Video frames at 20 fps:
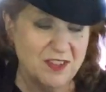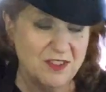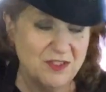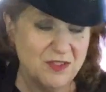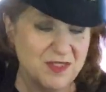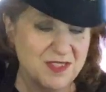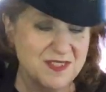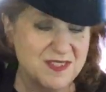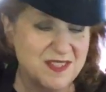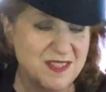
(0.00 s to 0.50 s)
and you
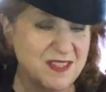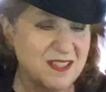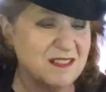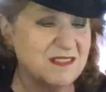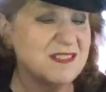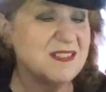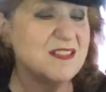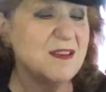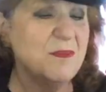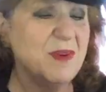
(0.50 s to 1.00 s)
can see
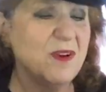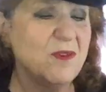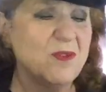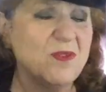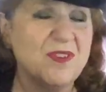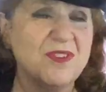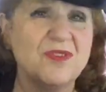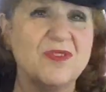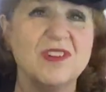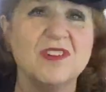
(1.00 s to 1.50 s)
that somehow
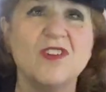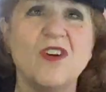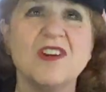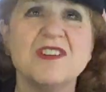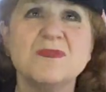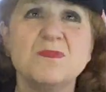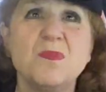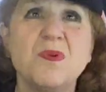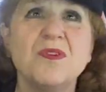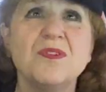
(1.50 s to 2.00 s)
or other it
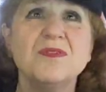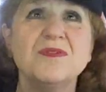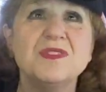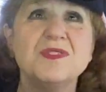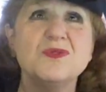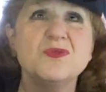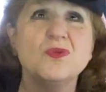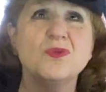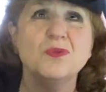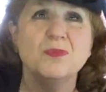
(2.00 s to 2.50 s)
lost part of
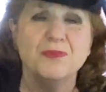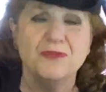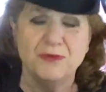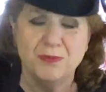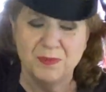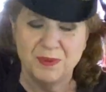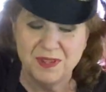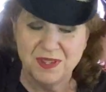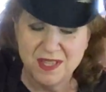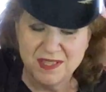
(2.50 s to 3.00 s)
its oomph,
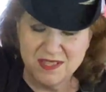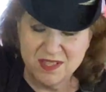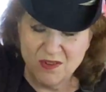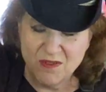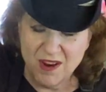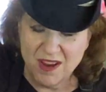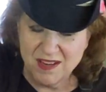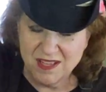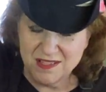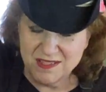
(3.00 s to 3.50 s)
but that's all
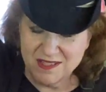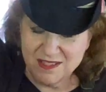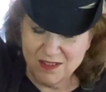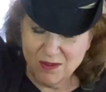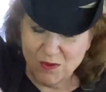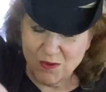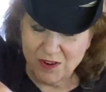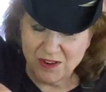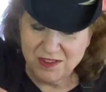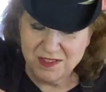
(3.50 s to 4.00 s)
right. It
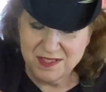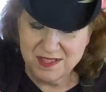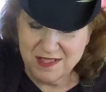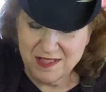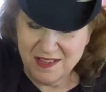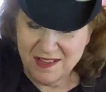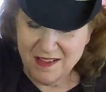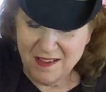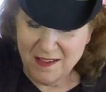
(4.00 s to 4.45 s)
still works.